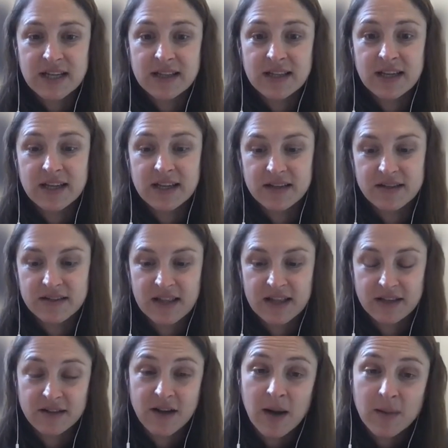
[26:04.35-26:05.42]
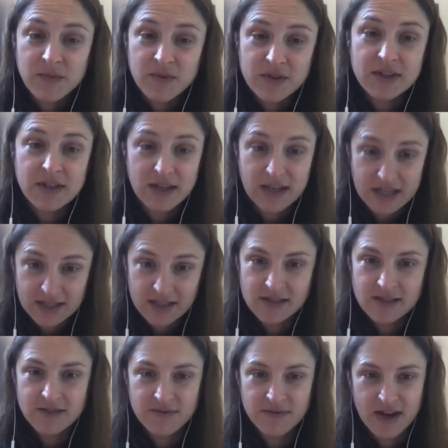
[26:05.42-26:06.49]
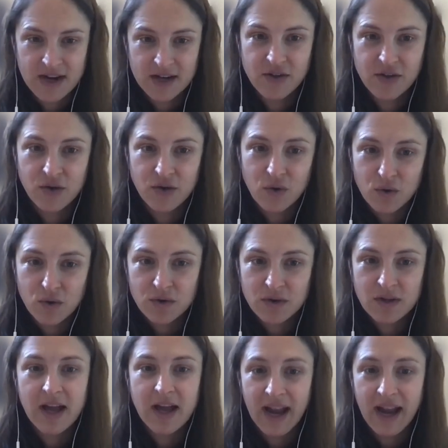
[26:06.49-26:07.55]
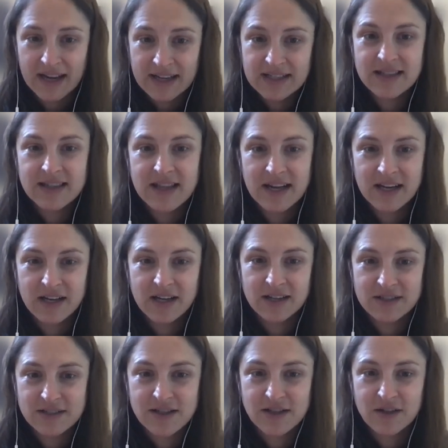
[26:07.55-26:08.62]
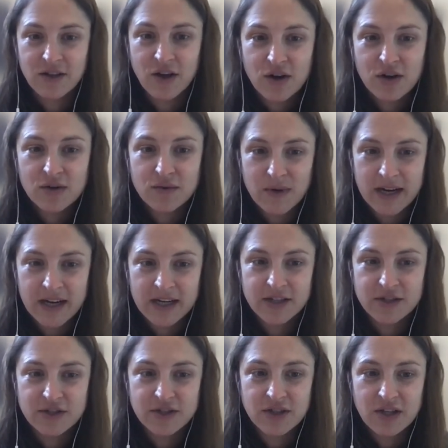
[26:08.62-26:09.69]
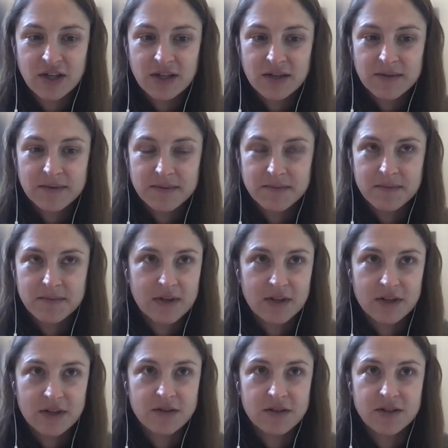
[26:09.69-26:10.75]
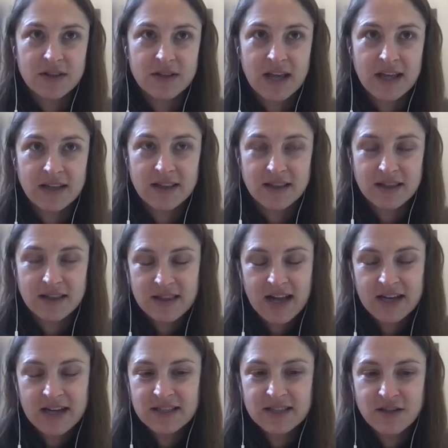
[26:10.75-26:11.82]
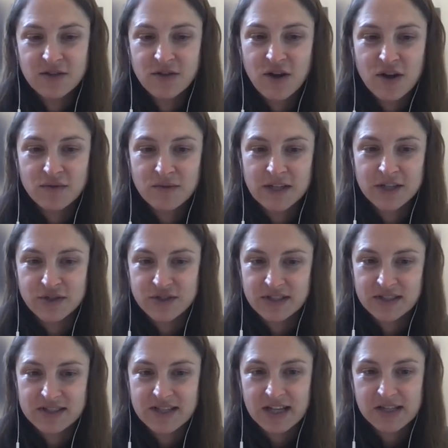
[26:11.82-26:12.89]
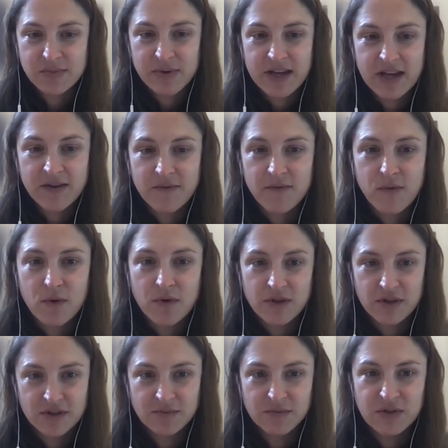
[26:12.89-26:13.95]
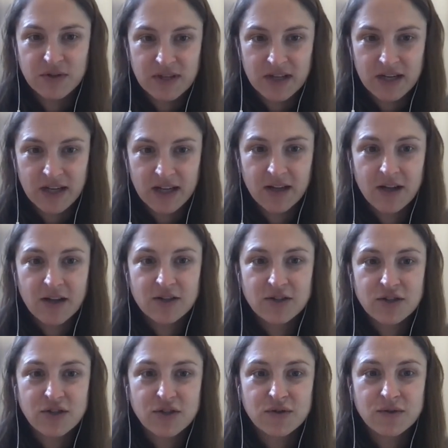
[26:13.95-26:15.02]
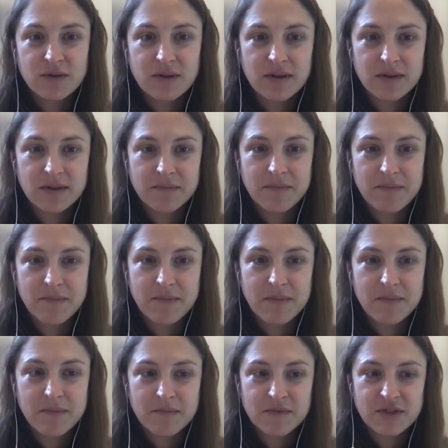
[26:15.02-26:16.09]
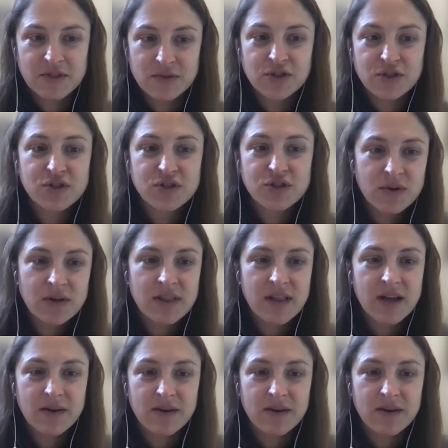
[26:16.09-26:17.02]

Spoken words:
that comfort is in fact the goal, and that it is the long range, that is the long range success plan for the community to ensure that